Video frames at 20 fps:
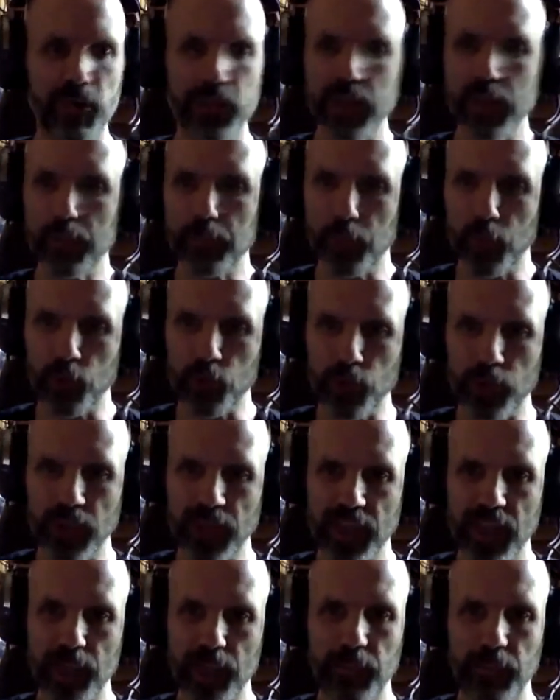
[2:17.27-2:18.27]
the Birthright
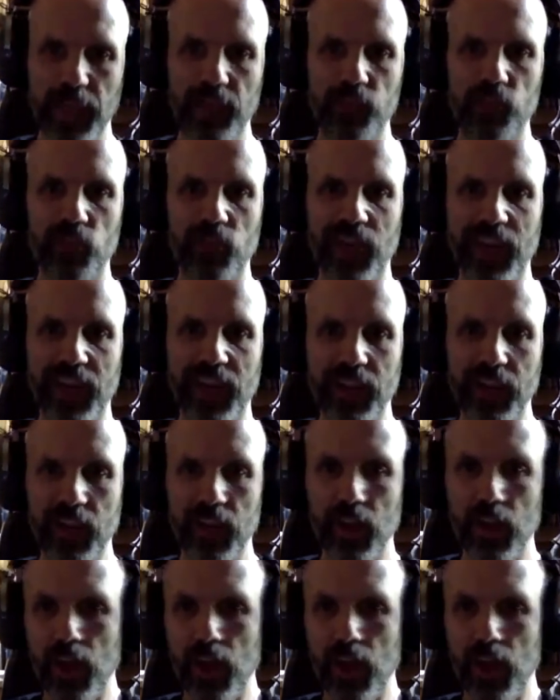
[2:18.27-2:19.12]
campaign setting,